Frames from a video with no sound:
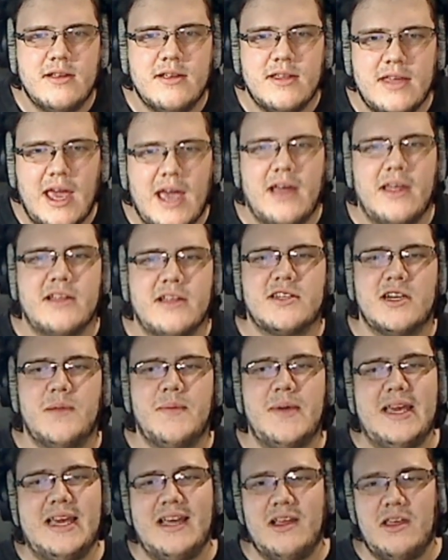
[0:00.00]
Yeah, it's going to
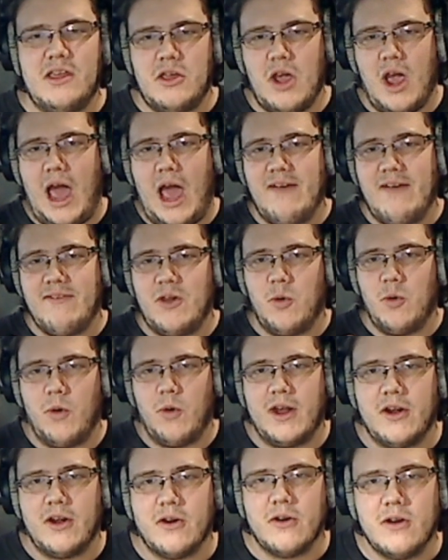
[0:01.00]
be, you have it
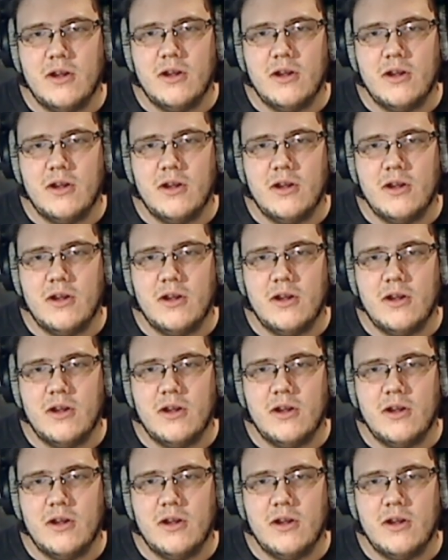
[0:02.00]
where